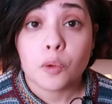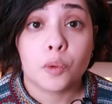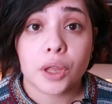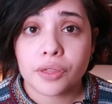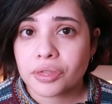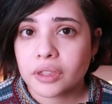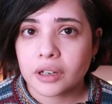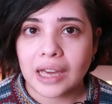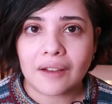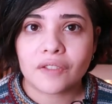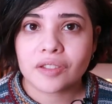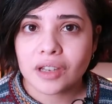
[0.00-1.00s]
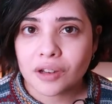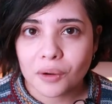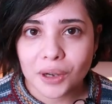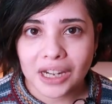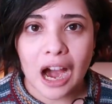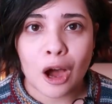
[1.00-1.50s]
with everything
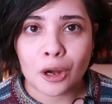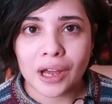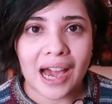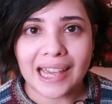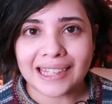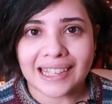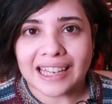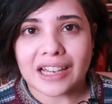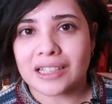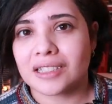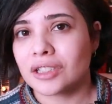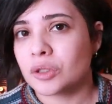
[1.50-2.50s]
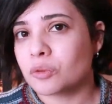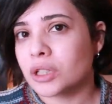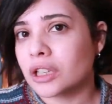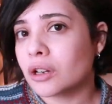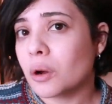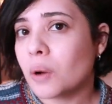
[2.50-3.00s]
going on, I can't just
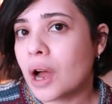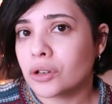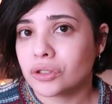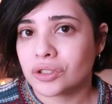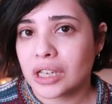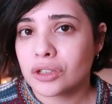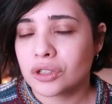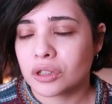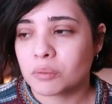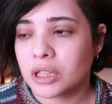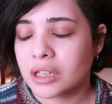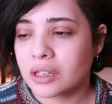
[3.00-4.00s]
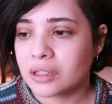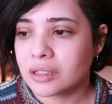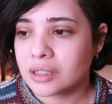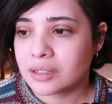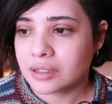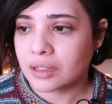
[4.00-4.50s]
really go out to nature
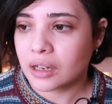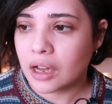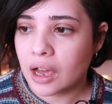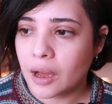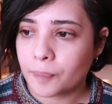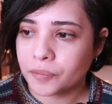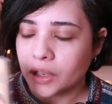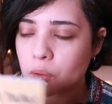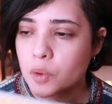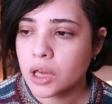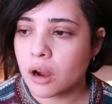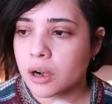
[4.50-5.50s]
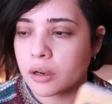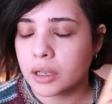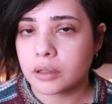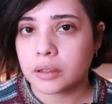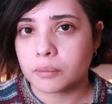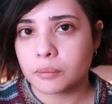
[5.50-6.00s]
because we are